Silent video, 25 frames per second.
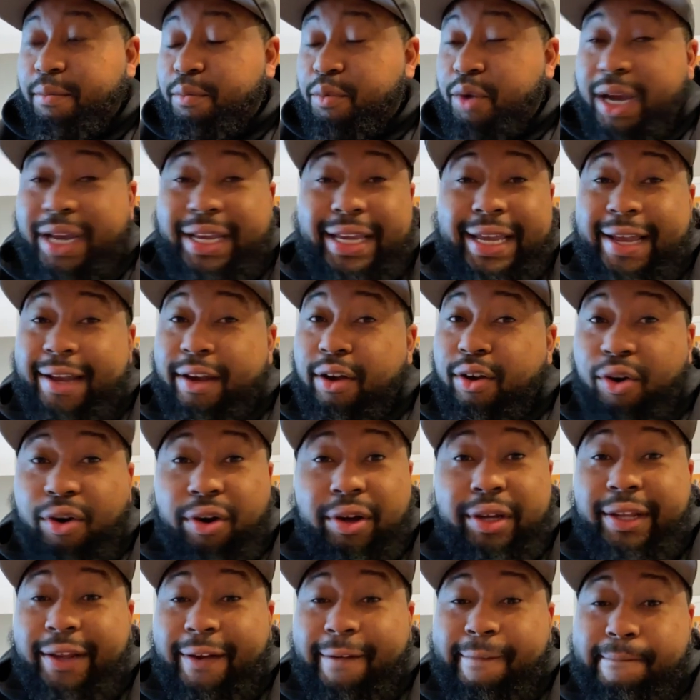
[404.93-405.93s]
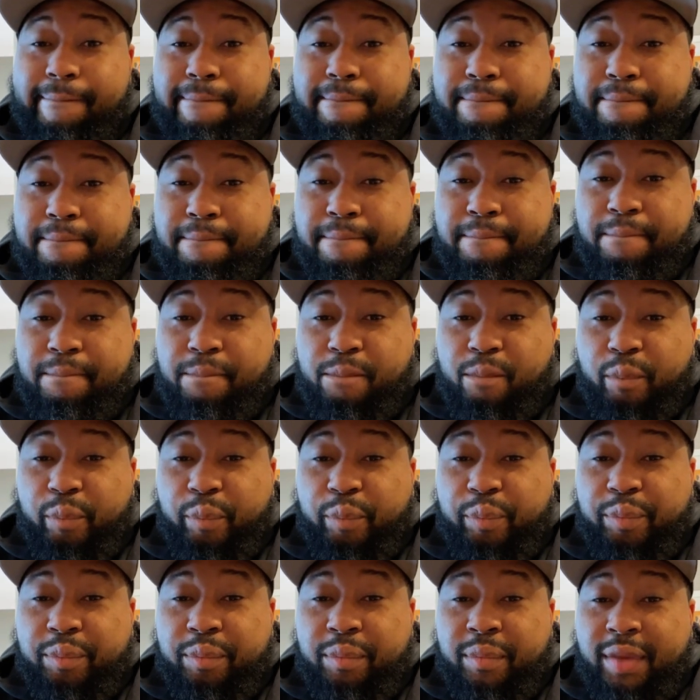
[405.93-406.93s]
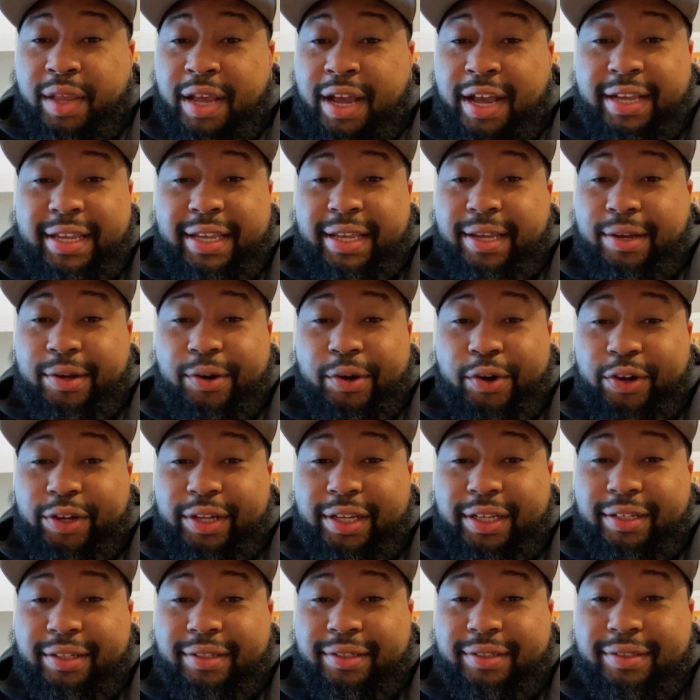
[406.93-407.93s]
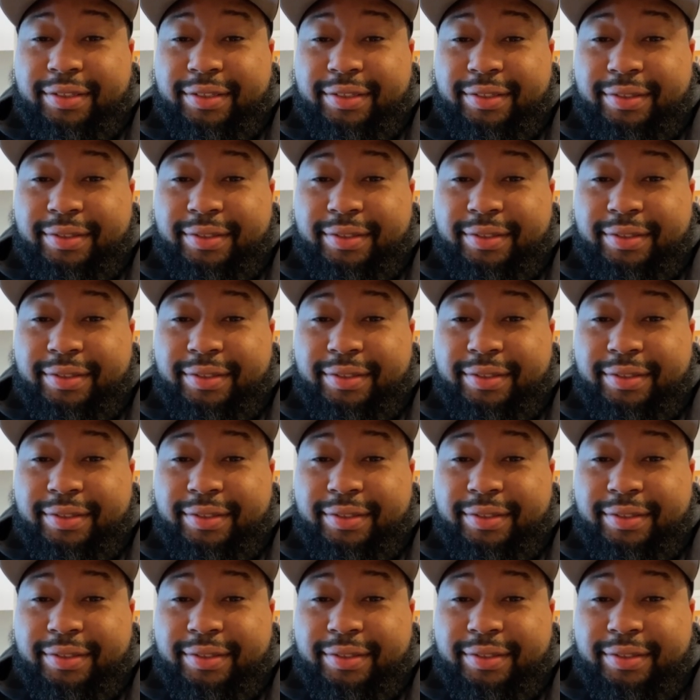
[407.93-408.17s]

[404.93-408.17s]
Bro, I can't call it. I can't call it.